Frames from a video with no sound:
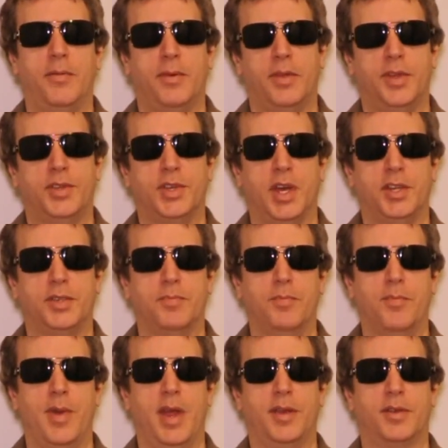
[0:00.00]
from the
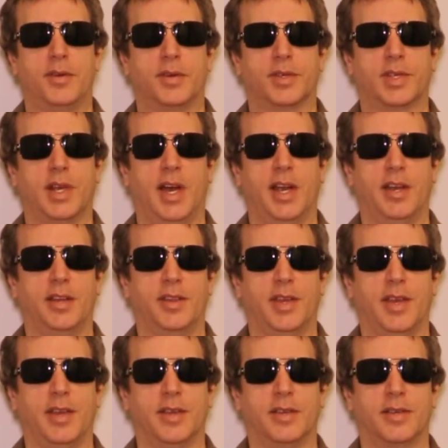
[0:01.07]
judgmental side of
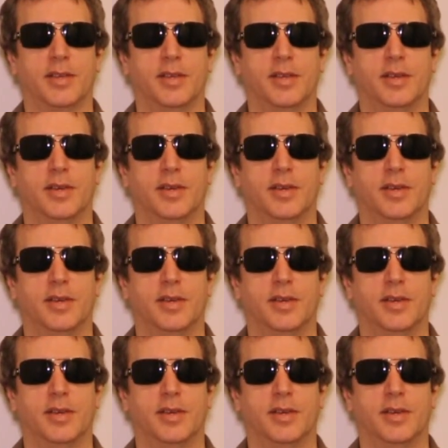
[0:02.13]
things,